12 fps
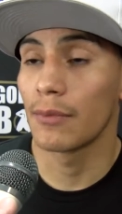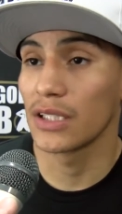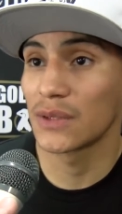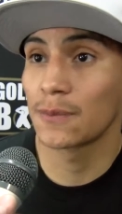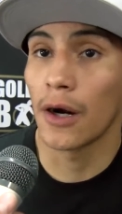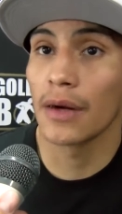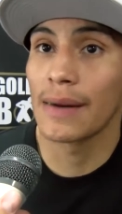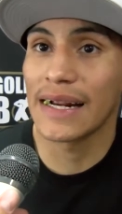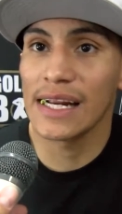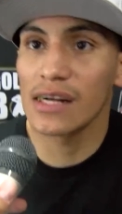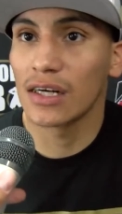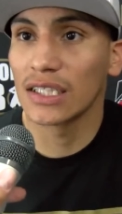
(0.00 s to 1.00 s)
sparring
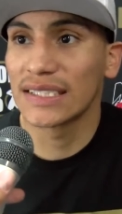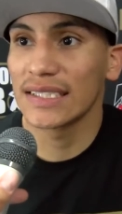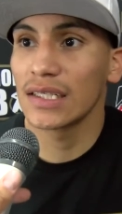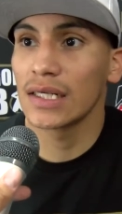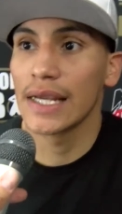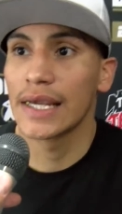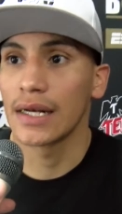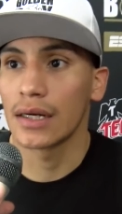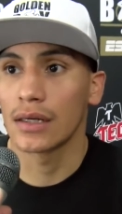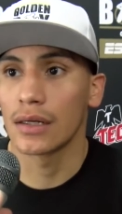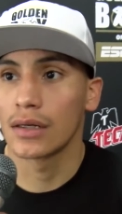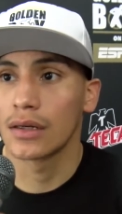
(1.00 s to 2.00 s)
Mikey Garcia and
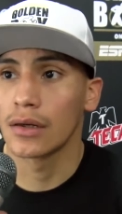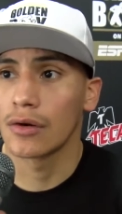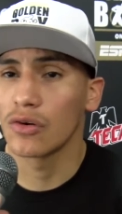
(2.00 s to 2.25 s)
uh,